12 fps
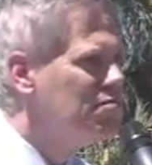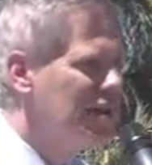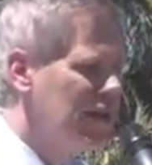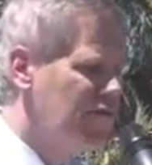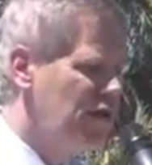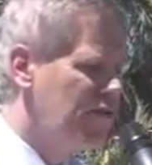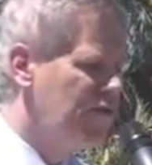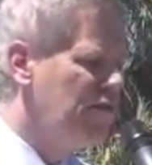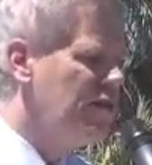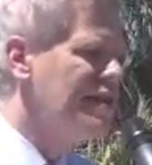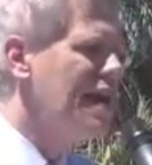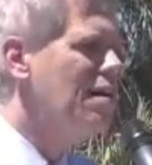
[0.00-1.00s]
that affect
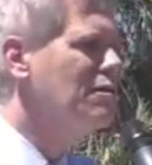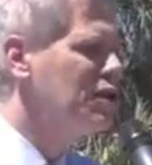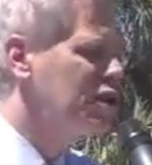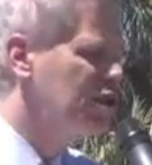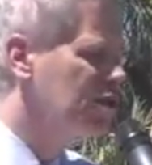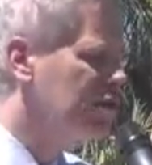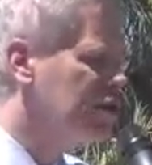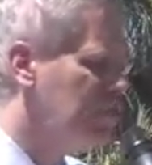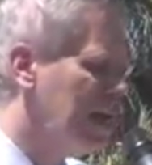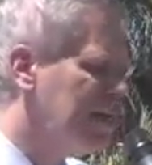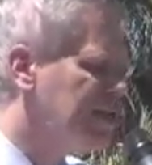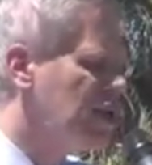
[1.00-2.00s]
50,000 students
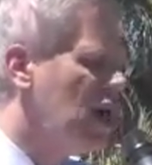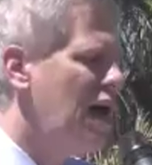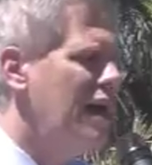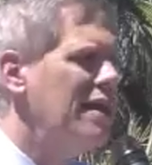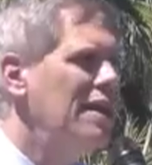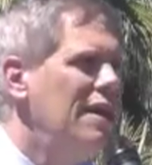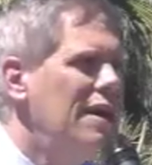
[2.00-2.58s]
based on